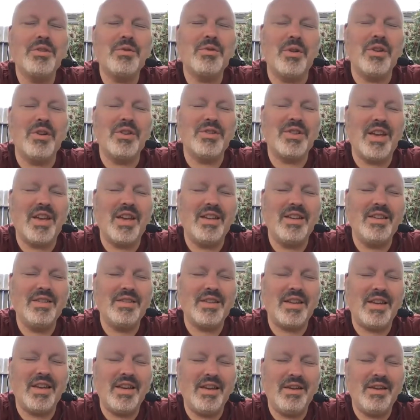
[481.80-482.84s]
what you're saying is
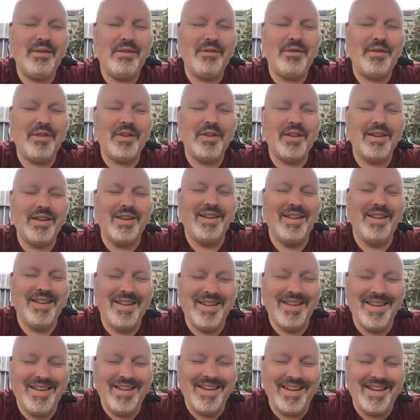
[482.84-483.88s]
if
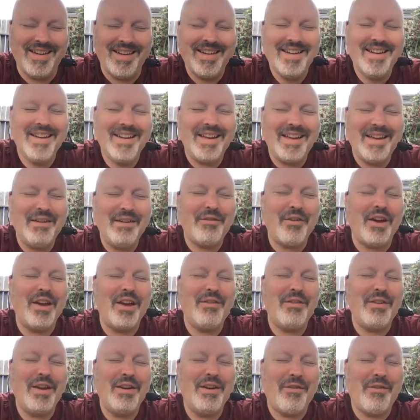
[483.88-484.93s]
you could if, be if, if